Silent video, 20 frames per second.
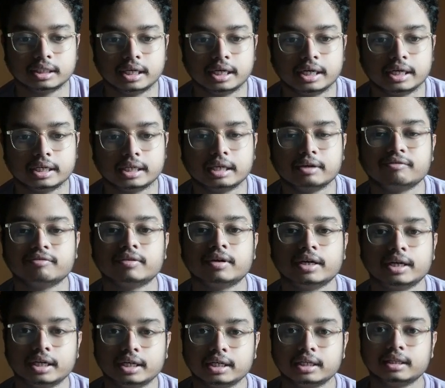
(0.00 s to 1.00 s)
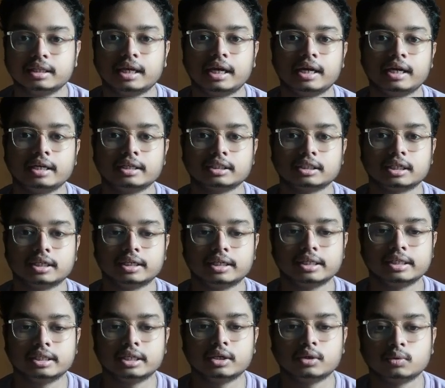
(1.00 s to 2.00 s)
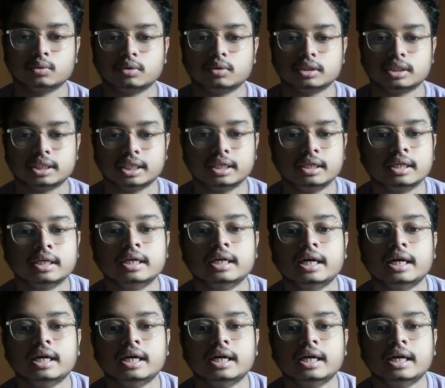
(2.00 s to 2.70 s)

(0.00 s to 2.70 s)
that the vertical line is contains the root chain,